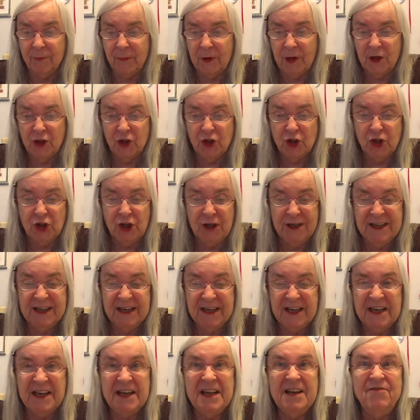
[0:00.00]
She
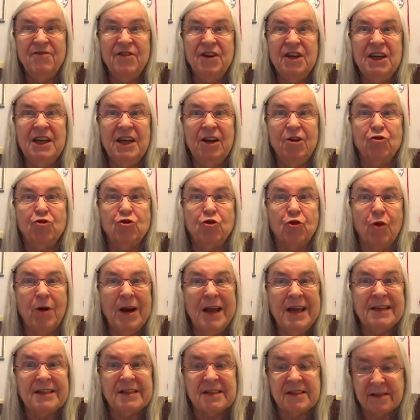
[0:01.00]
didn't even get
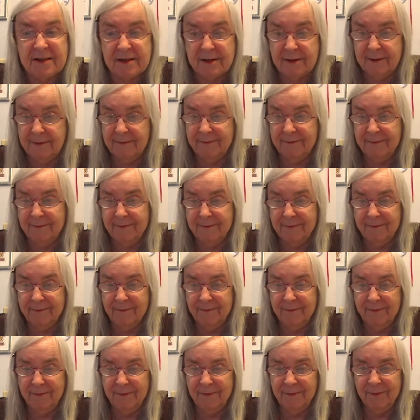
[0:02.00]
dressed.
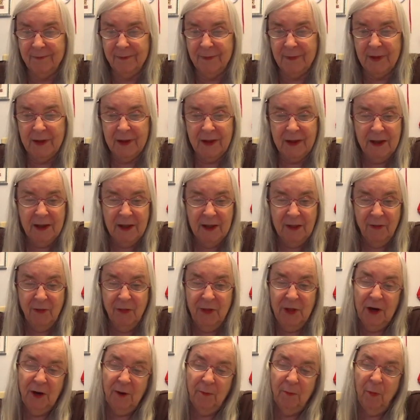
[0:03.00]

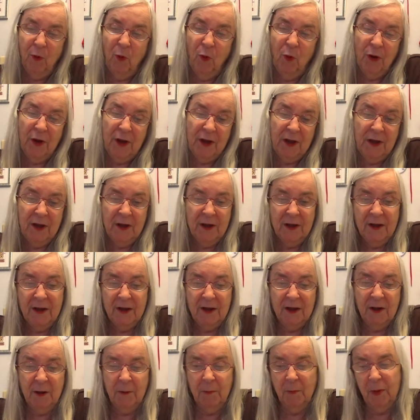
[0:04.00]
Then a boy
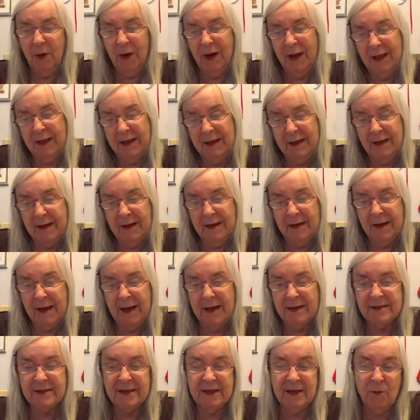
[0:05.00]
complained
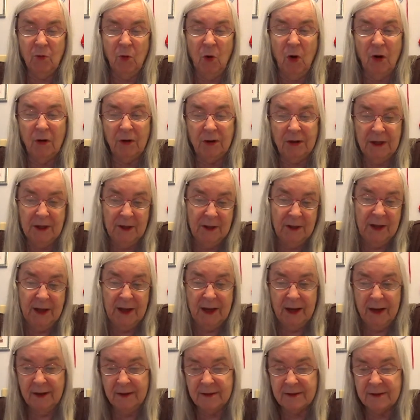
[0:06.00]
as he walked in the
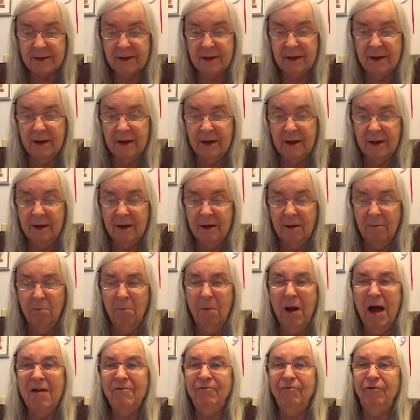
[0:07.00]
house.
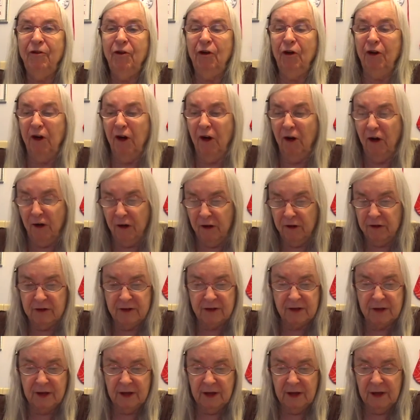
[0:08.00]
My foot
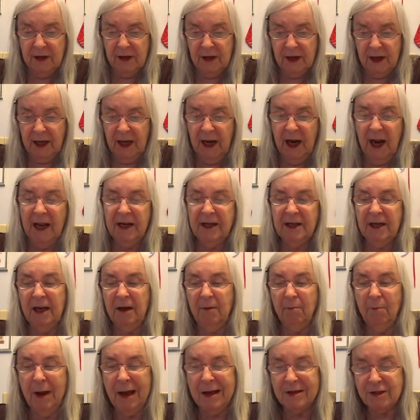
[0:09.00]
hurts. Can I
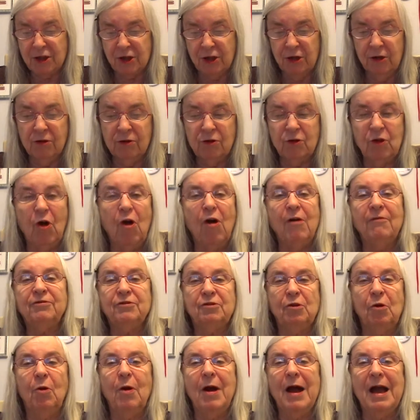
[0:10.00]
take my shoes off
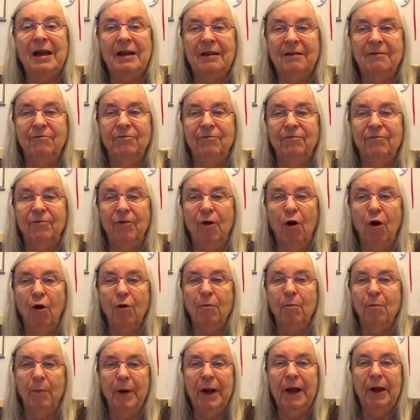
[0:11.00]
so I can
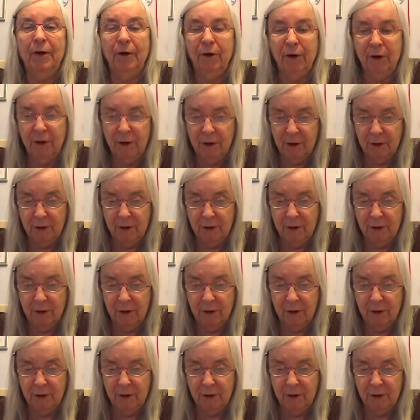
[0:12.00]
hurt better?